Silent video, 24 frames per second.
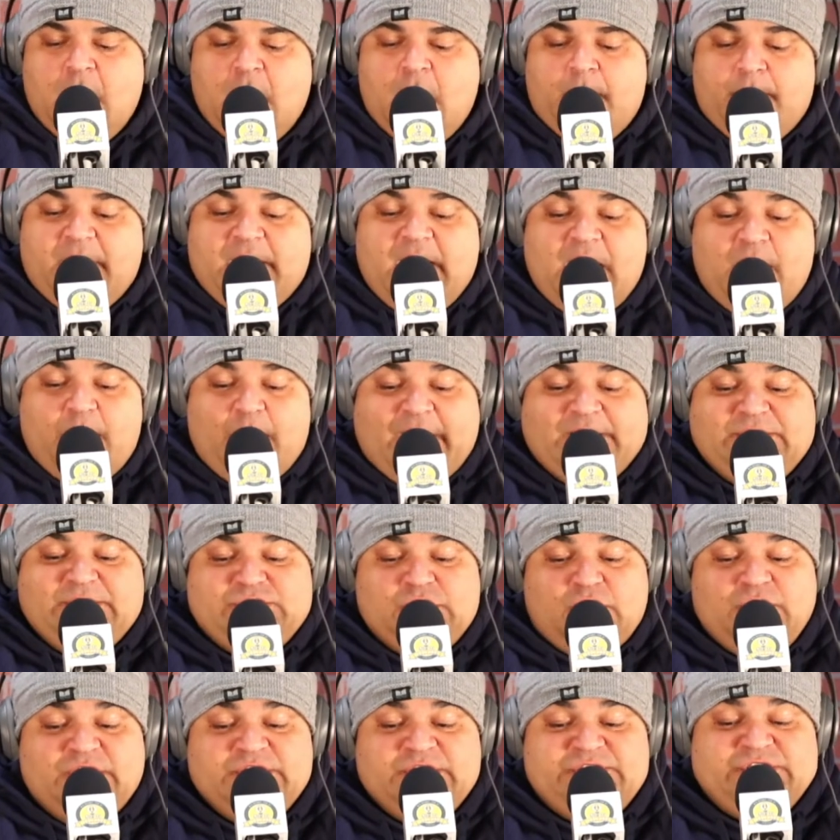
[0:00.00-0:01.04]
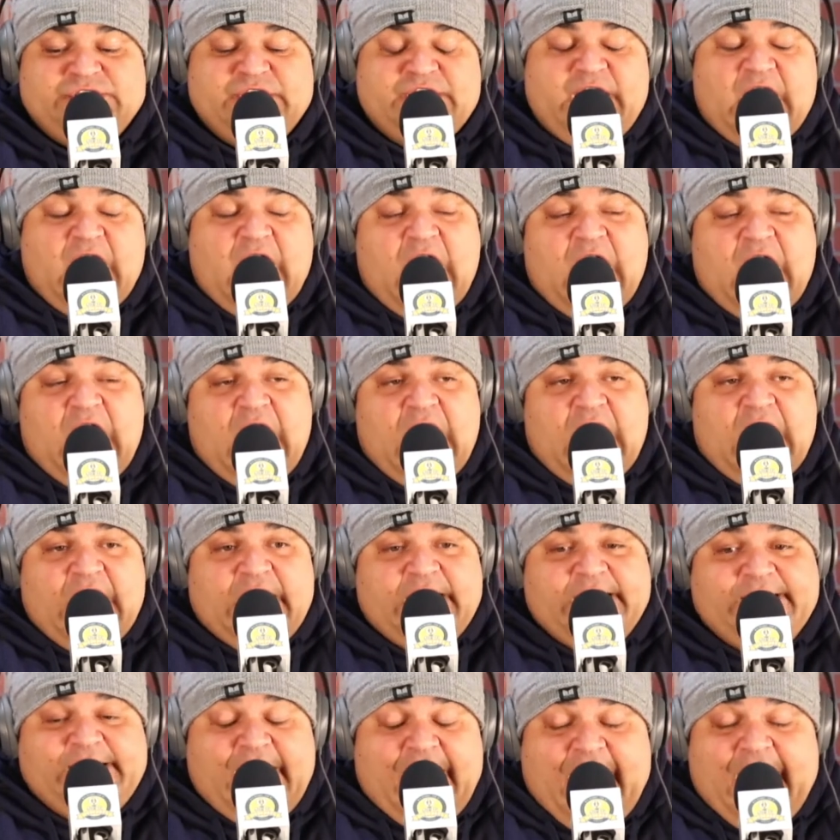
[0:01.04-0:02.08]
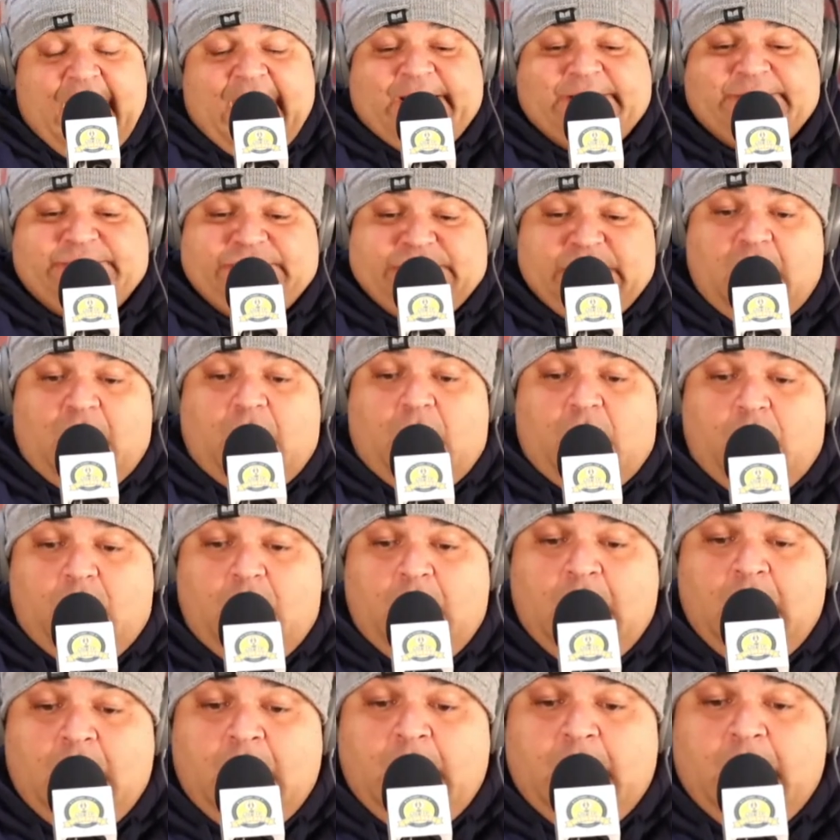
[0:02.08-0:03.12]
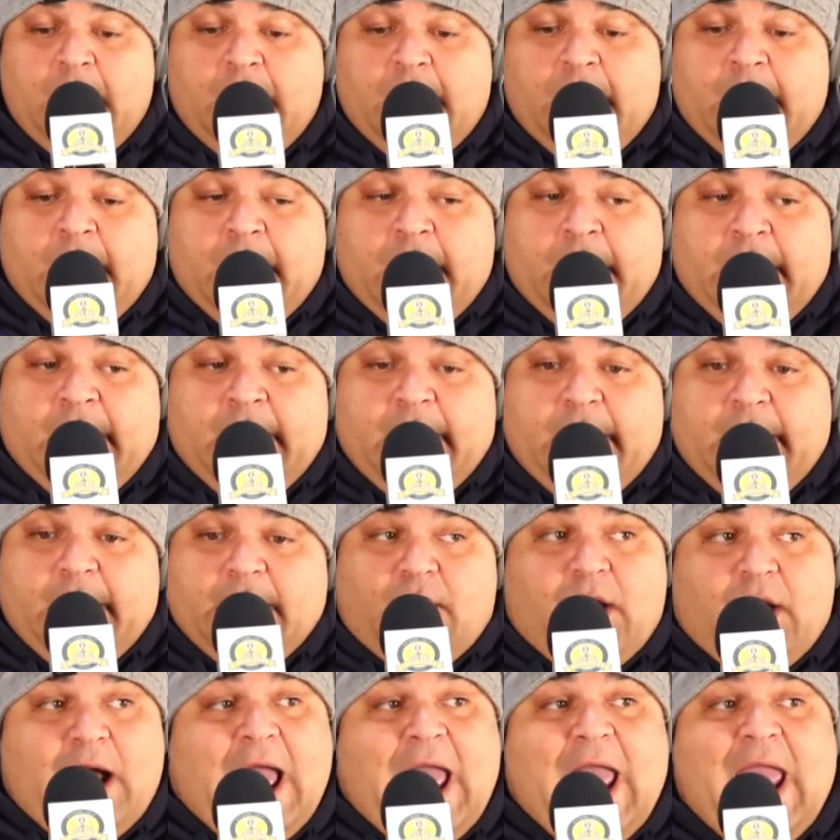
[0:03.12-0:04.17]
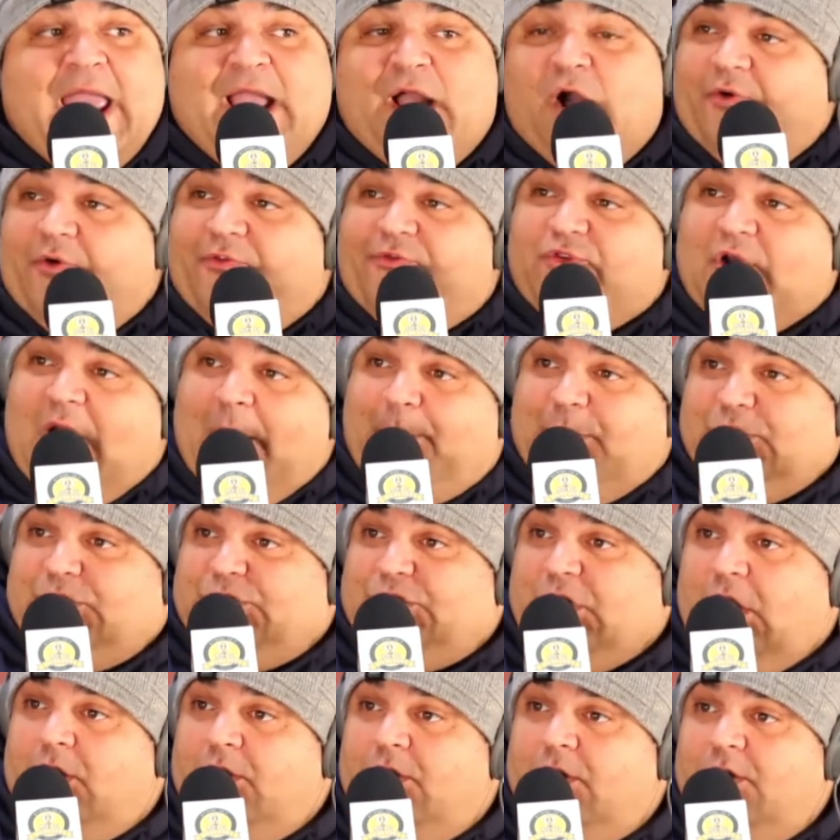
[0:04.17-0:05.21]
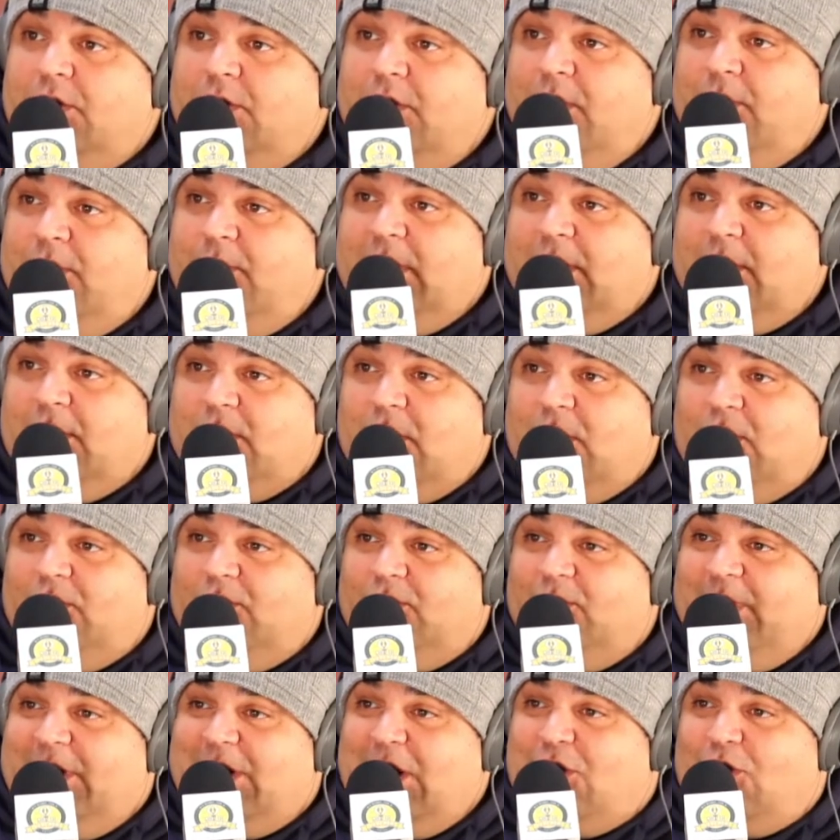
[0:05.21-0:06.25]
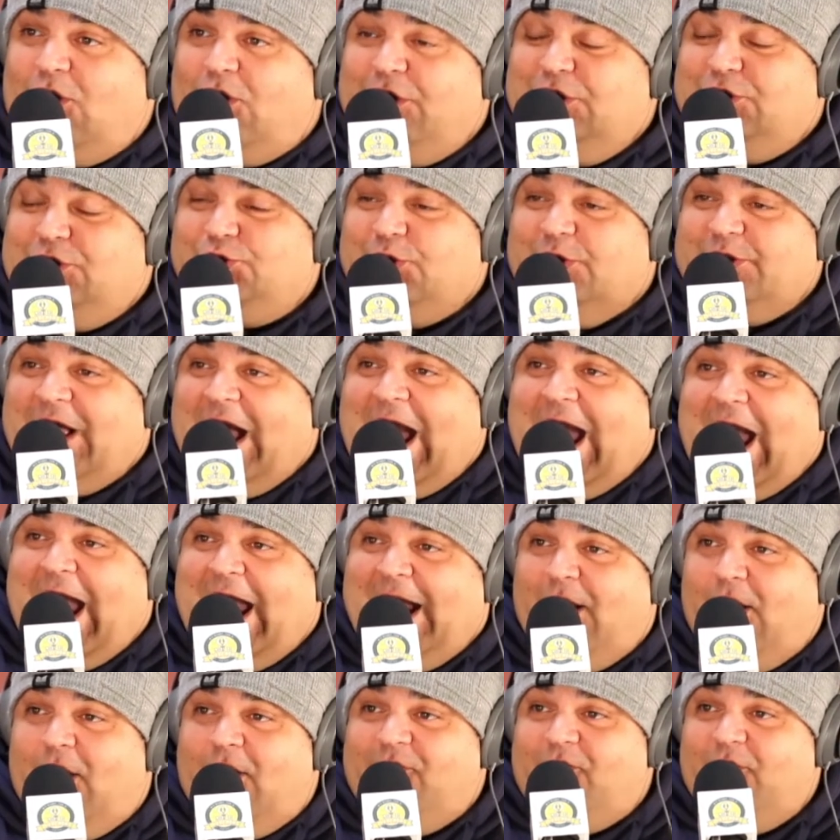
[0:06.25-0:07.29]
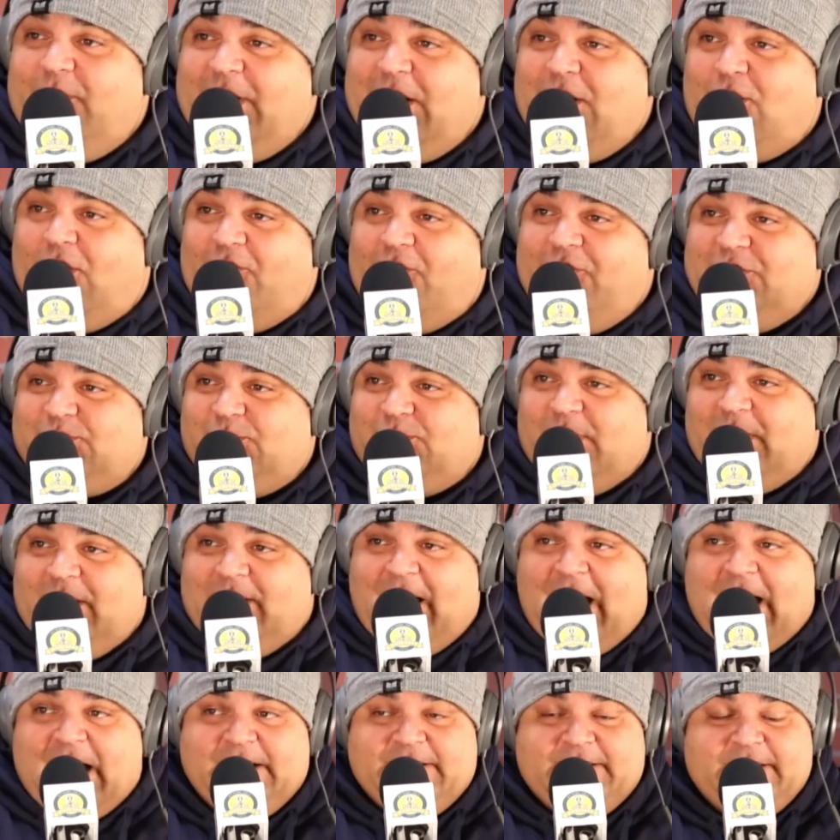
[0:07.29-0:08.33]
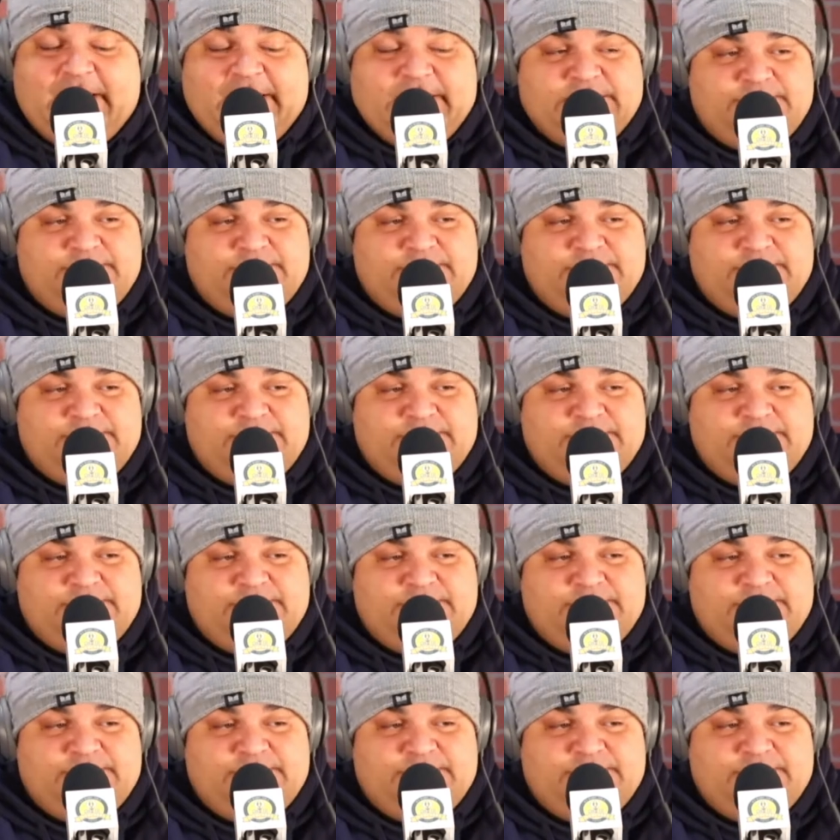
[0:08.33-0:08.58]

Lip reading: But anyway, so listen, yeah, so a little hangover episode. Well, we could call this one the hangover. We can call this one a lot of things